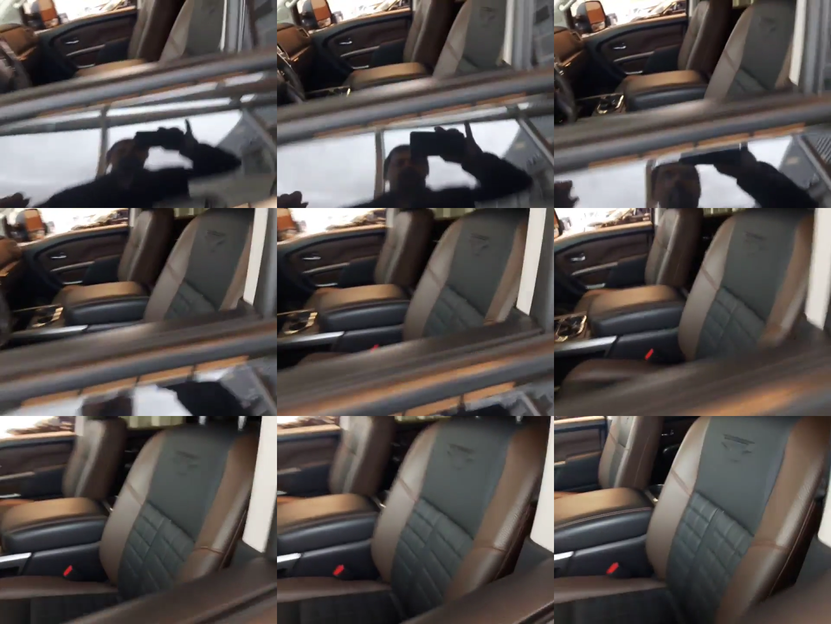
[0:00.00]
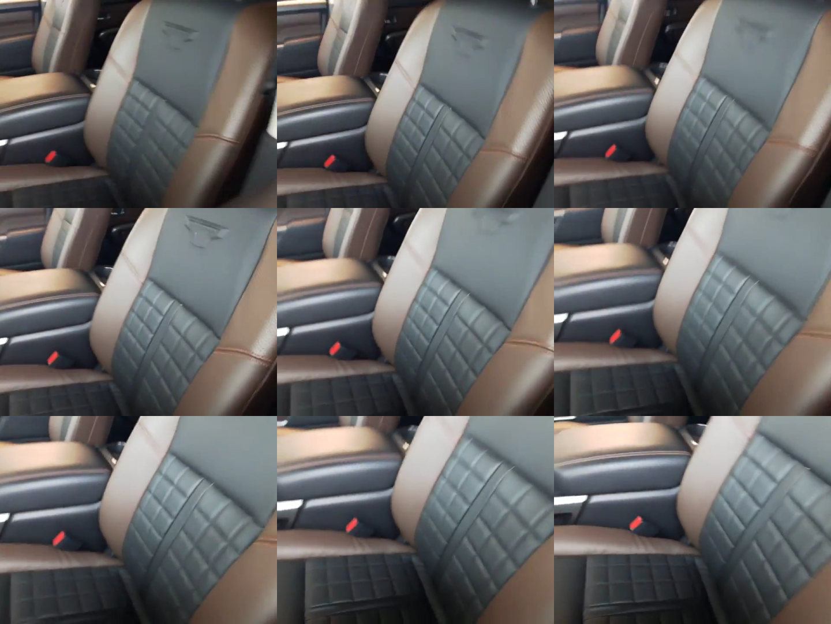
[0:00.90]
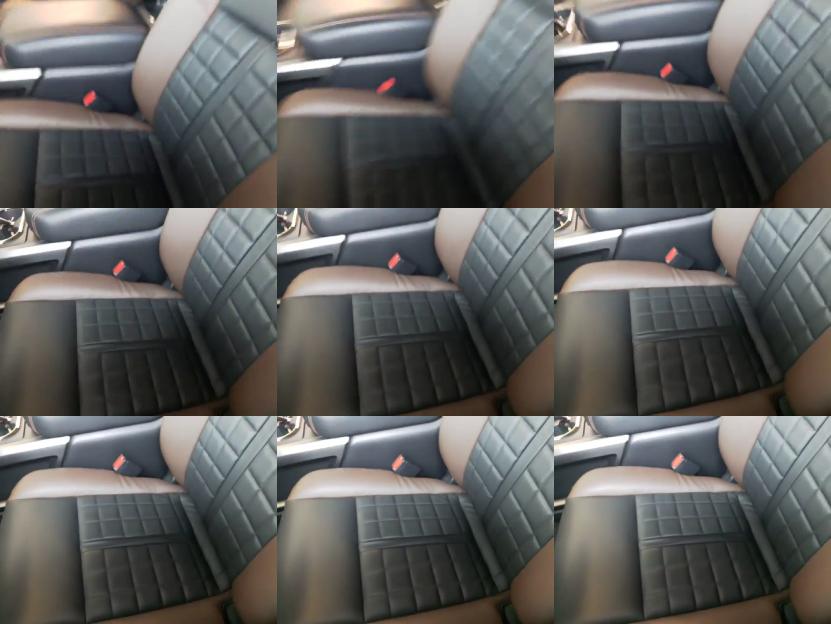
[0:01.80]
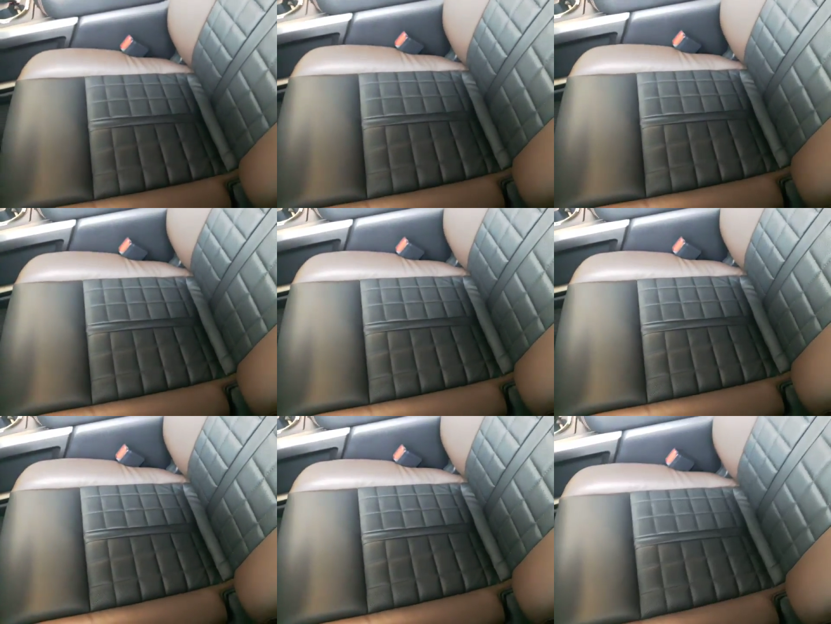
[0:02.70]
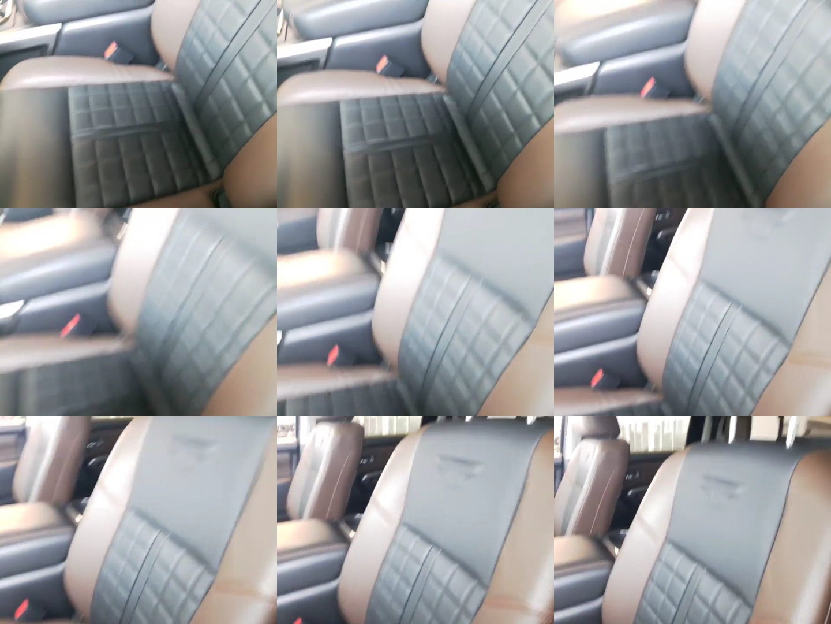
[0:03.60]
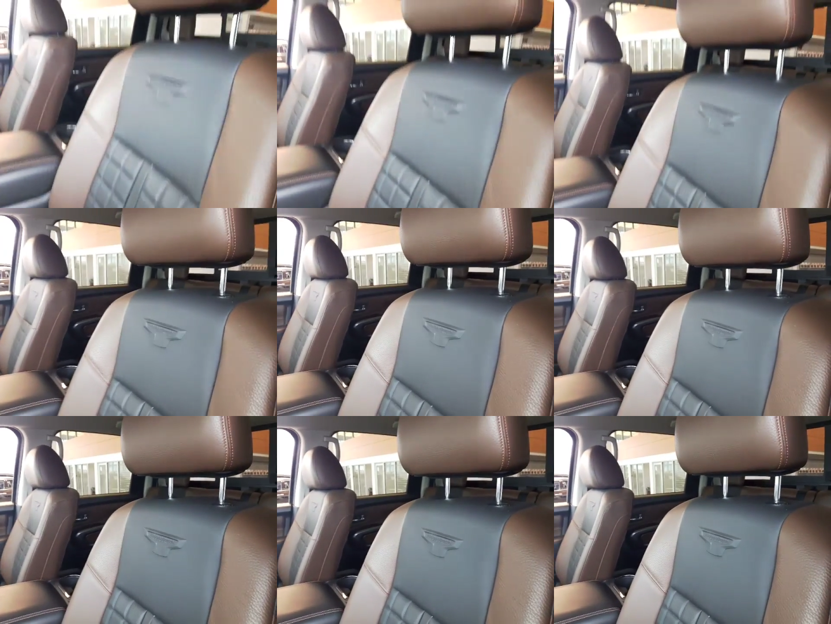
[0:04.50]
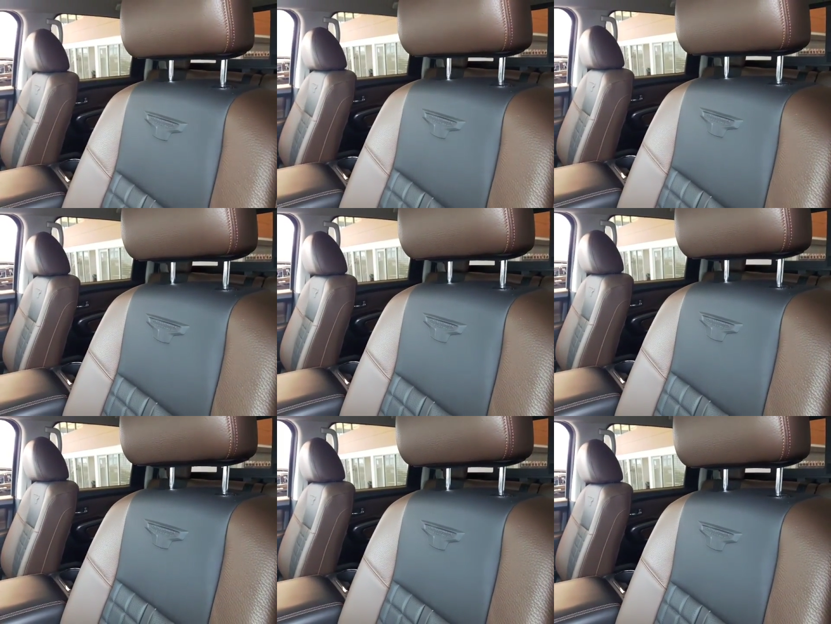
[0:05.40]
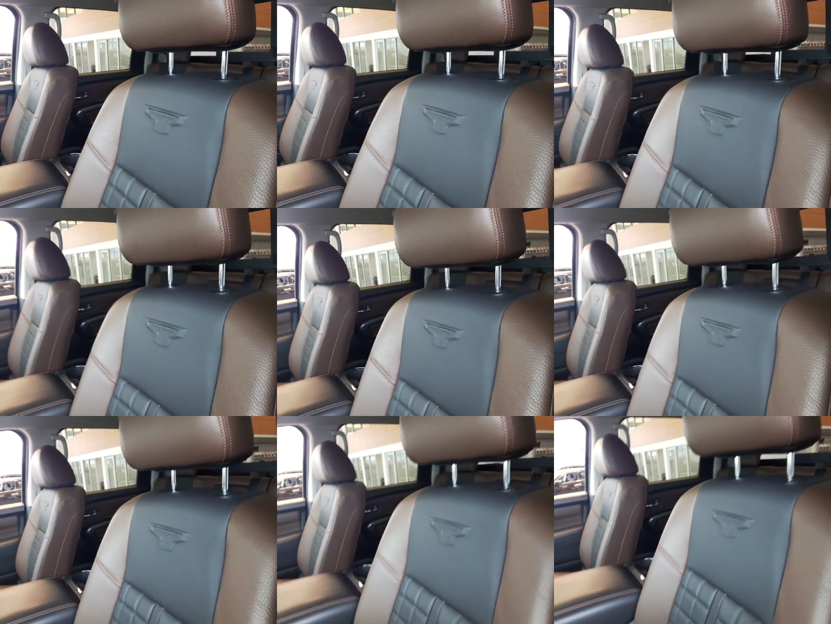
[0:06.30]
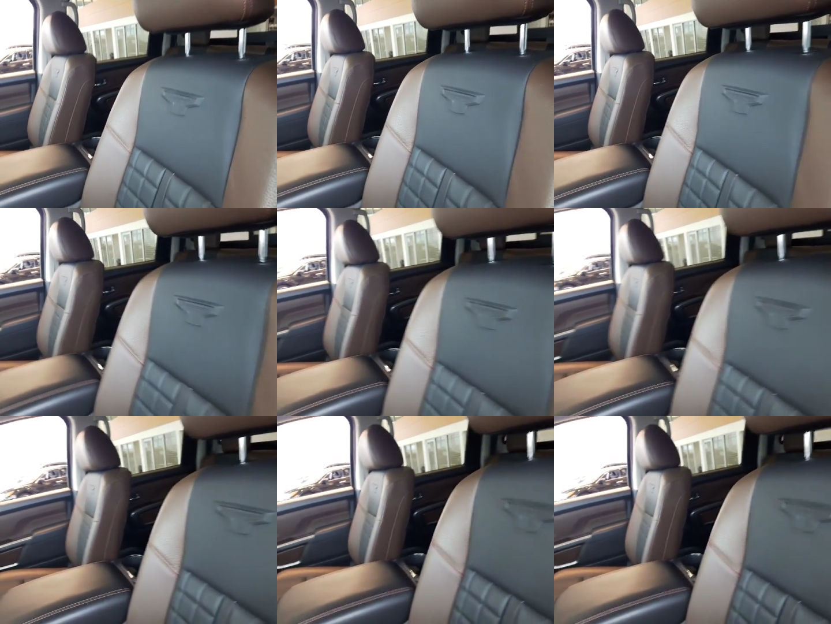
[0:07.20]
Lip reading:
[unreadable: no face in view]